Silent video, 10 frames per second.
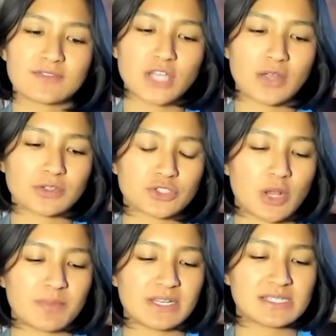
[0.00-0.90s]
of Donald
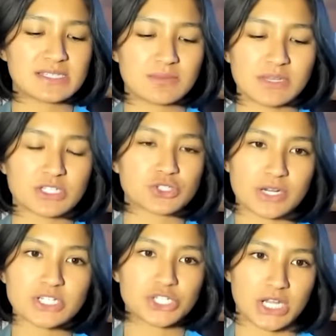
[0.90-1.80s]
Trump and his
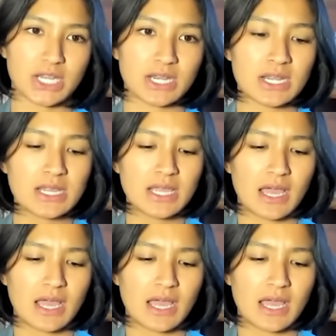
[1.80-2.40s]
administration